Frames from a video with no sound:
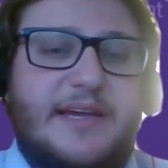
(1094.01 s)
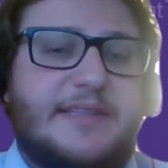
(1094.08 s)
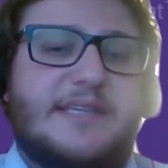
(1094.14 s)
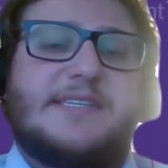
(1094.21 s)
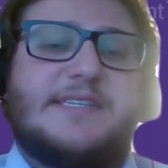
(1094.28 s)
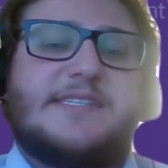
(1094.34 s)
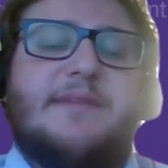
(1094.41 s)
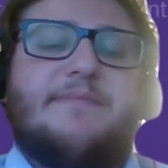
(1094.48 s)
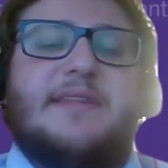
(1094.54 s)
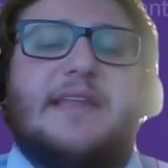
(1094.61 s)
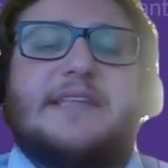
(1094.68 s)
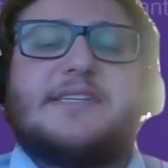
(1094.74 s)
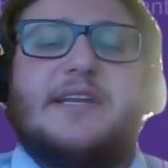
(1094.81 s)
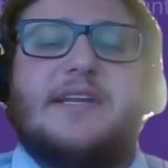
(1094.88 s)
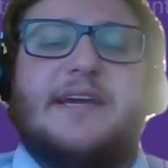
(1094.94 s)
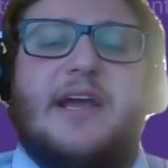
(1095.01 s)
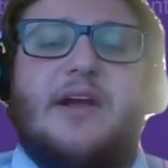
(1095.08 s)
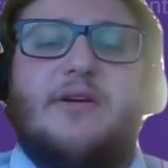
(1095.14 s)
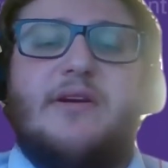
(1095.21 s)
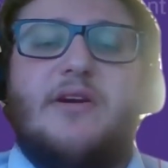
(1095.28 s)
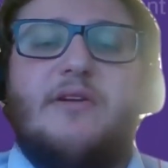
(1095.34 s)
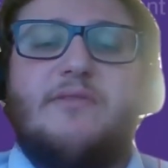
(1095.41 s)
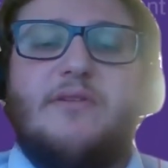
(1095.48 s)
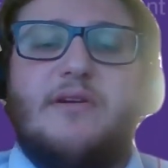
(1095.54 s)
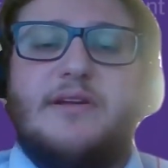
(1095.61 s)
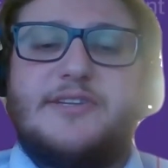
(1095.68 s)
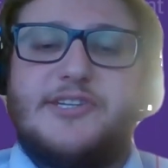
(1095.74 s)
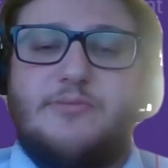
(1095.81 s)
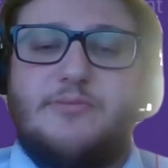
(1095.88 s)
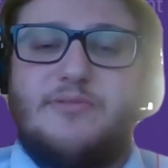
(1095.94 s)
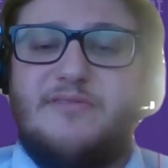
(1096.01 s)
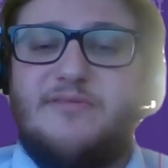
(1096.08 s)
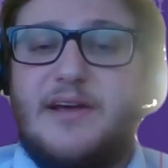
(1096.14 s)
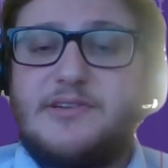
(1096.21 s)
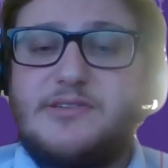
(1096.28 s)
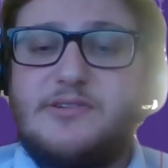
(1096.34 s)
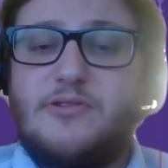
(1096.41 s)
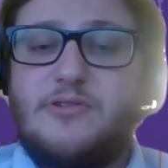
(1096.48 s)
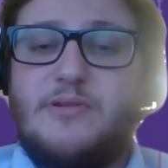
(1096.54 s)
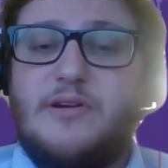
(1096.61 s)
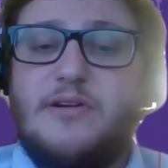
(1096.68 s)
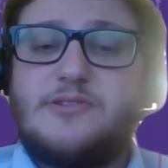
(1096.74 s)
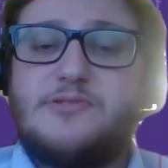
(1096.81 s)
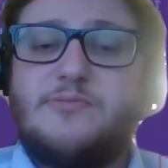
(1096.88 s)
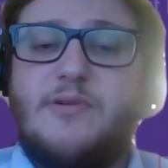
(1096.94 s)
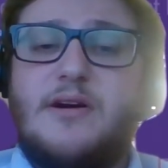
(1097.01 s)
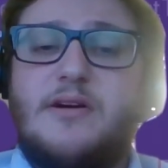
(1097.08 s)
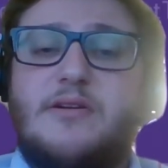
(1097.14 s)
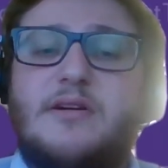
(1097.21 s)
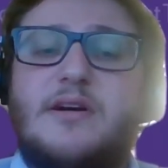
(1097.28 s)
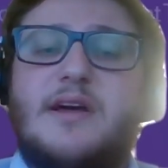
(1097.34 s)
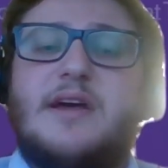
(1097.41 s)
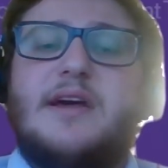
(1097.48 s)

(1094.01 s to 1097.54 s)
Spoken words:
and this is something that's going to carry over into your professional career as well,